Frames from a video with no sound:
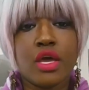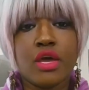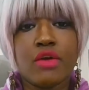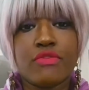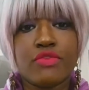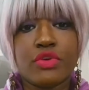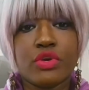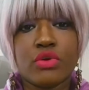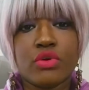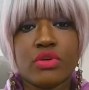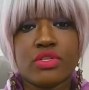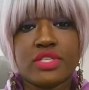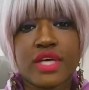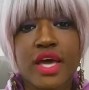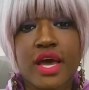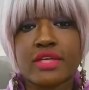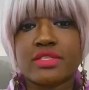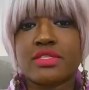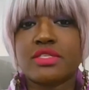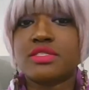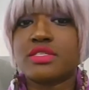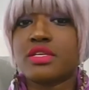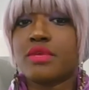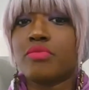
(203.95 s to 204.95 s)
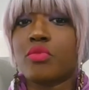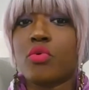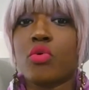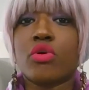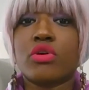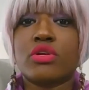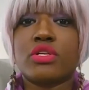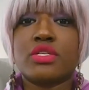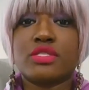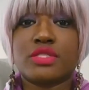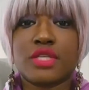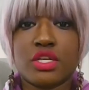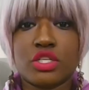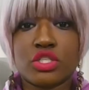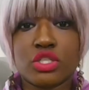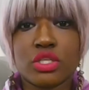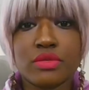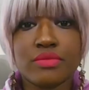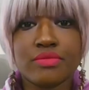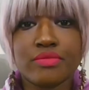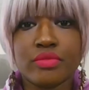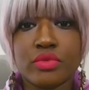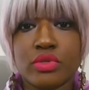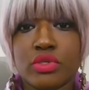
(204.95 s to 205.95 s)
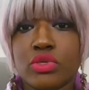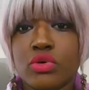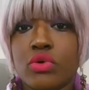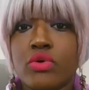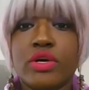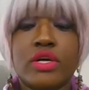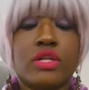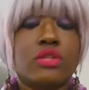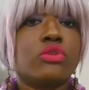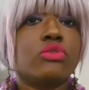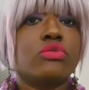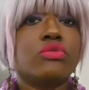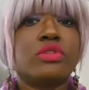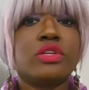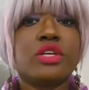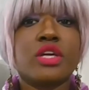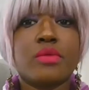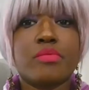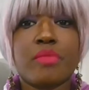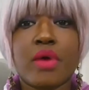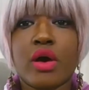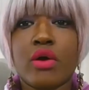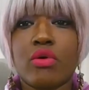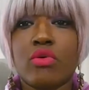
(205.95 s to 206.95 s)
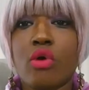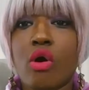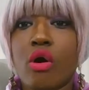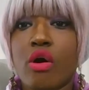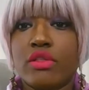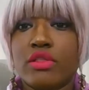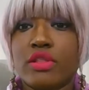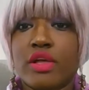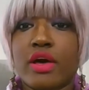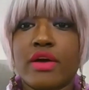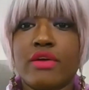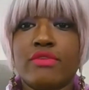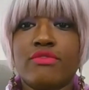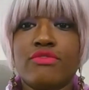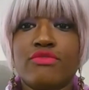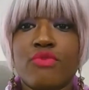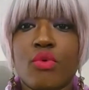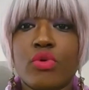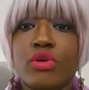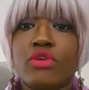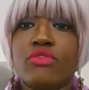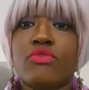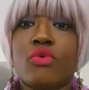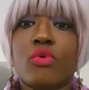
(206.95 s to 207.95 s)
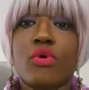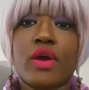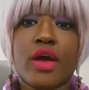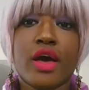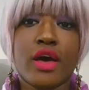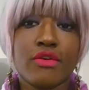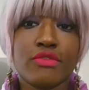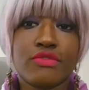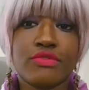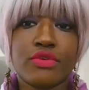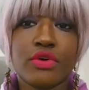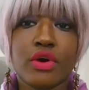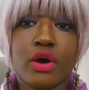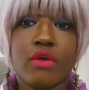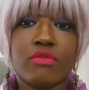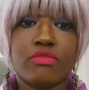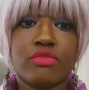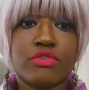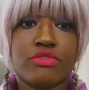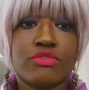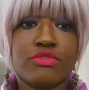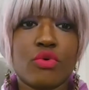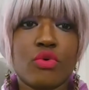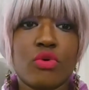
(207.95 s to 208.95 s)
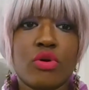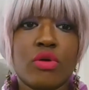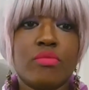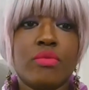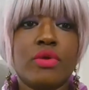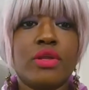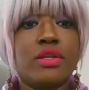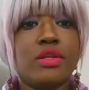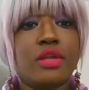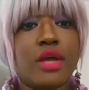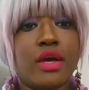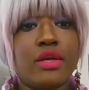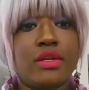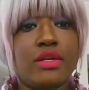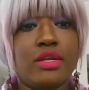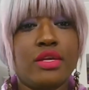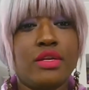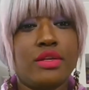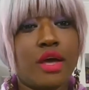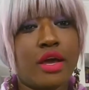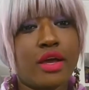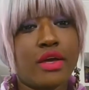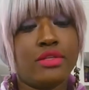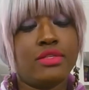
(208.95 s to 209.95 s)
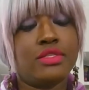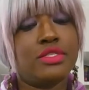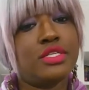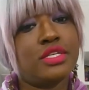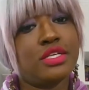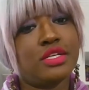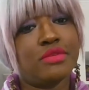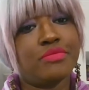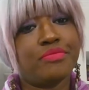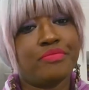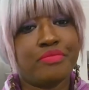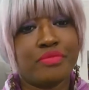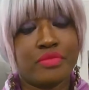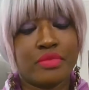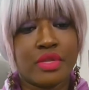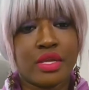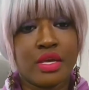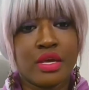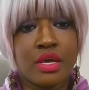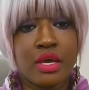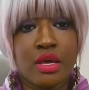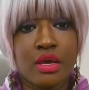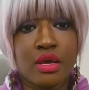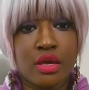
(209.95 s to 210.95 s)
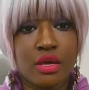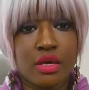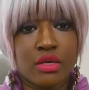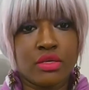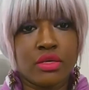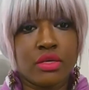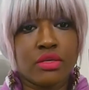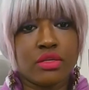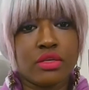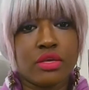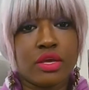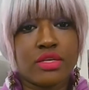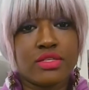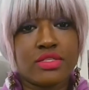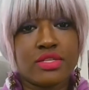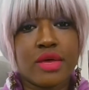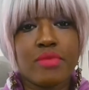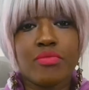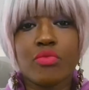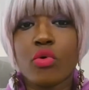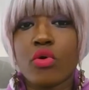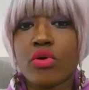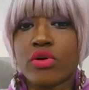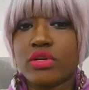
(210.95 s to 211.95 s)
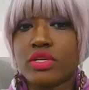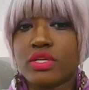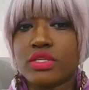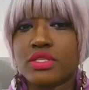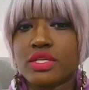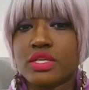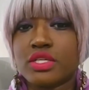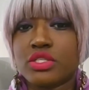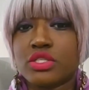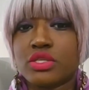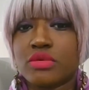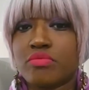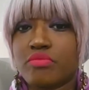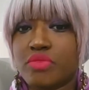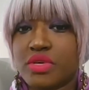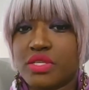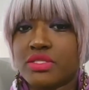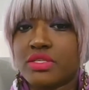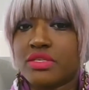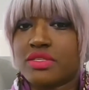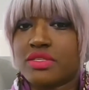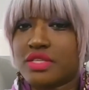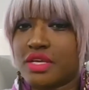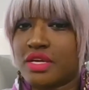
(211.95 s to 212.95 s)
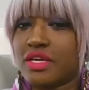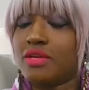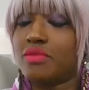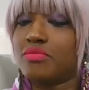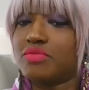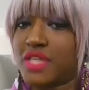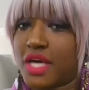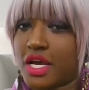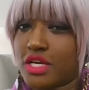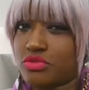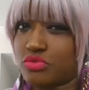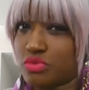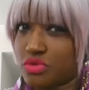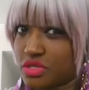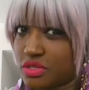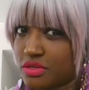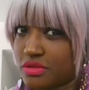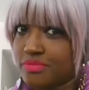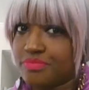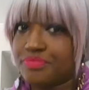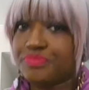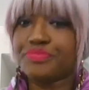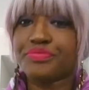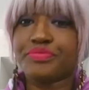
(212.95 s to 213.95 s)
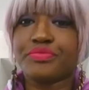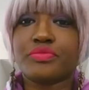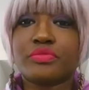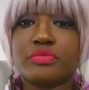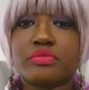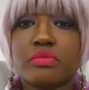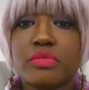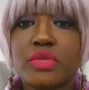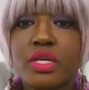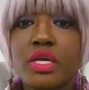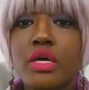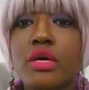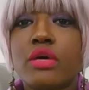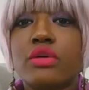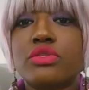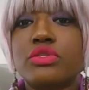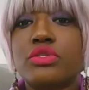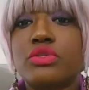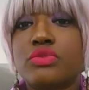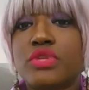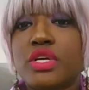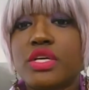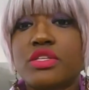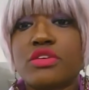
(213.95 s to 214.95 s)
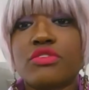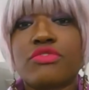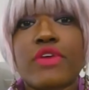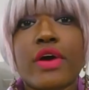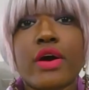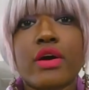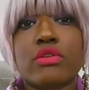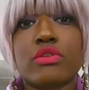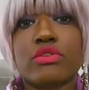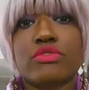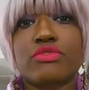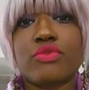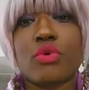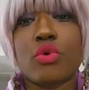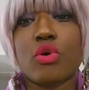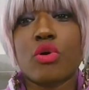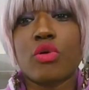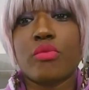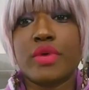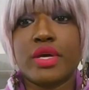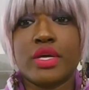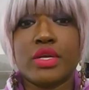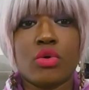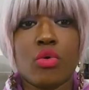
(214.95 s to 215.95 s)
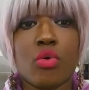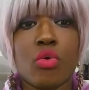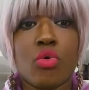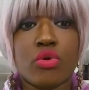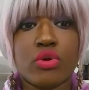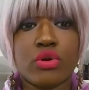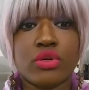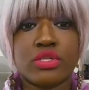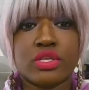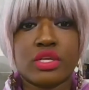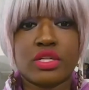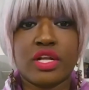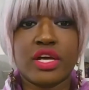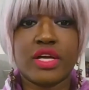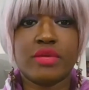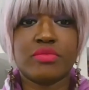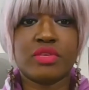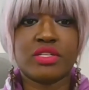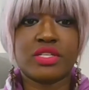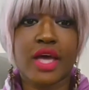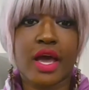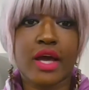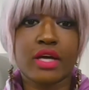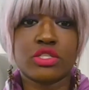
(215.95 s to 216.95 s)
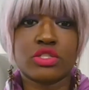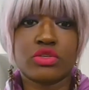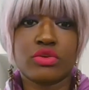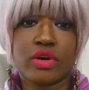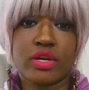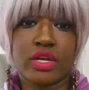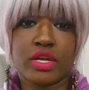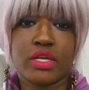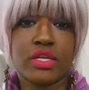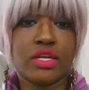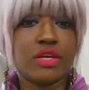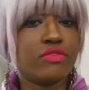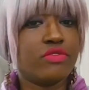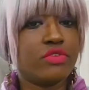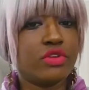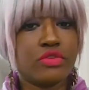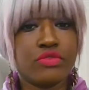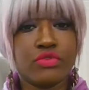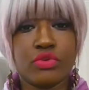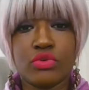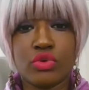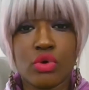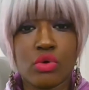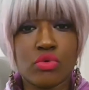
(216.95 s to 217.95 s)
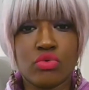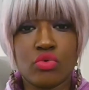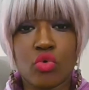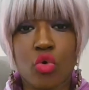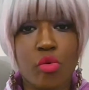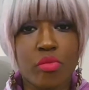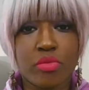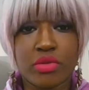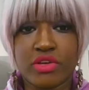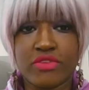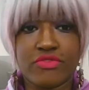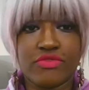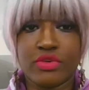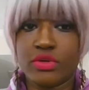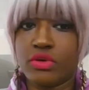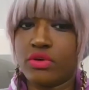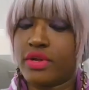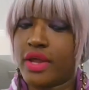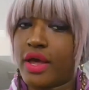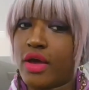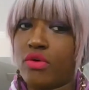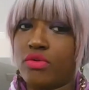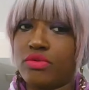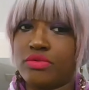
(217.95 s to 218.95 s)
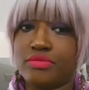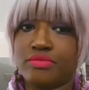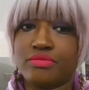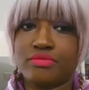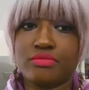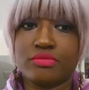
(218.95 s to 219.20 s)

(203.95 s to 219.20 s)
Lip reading: If you're a tax-exempt organization, you'll include the amount on line 44F of the Form 99T, Exempt Organization Business Income Tax Return. You need to file the form in order to claim the tax credit, even if you don't normally fill it out.